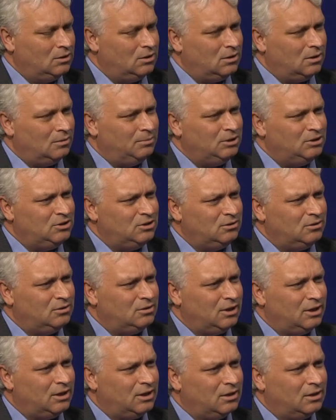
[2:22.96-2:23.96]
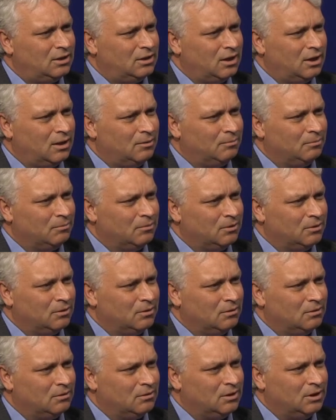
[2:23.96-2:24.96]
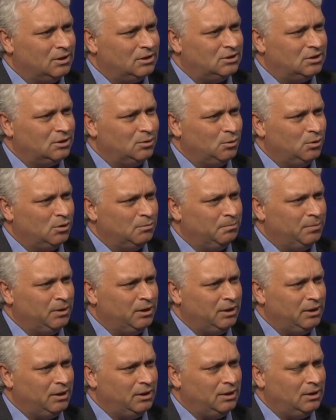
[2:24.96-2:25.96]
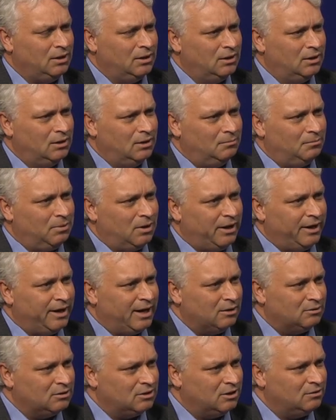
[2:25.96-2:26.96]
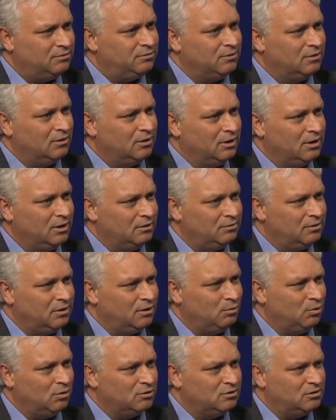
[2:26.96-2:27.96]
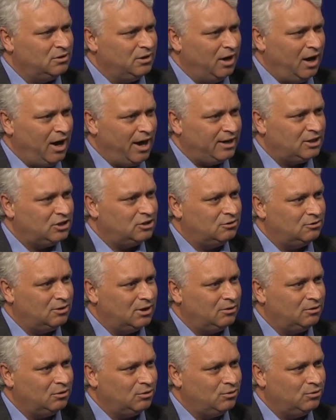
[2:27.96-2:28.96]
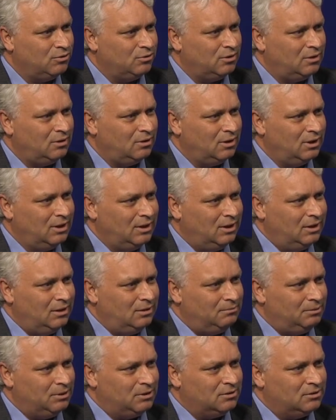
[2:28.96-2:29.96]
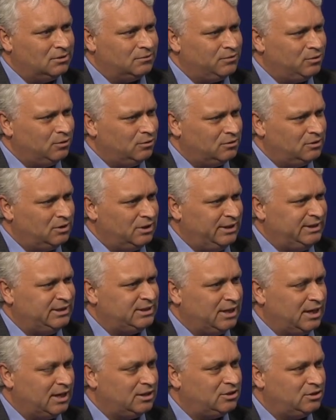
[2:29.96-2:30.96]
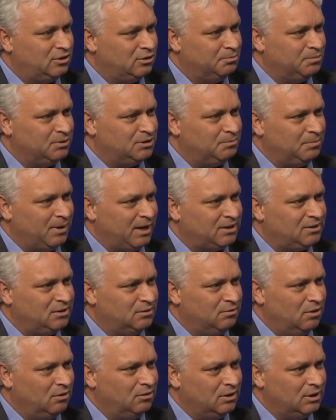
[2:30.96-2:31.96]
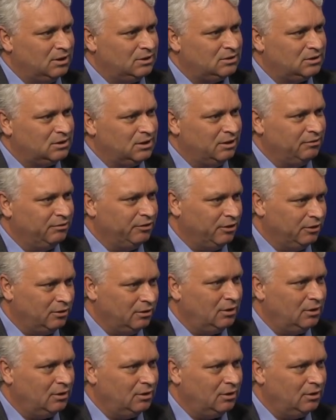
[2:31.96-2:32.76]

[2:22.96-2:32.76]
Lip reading: Do you think the issue would be playing out differently if there wasn't an election around the corner? Because, of course, the international perspective on this, given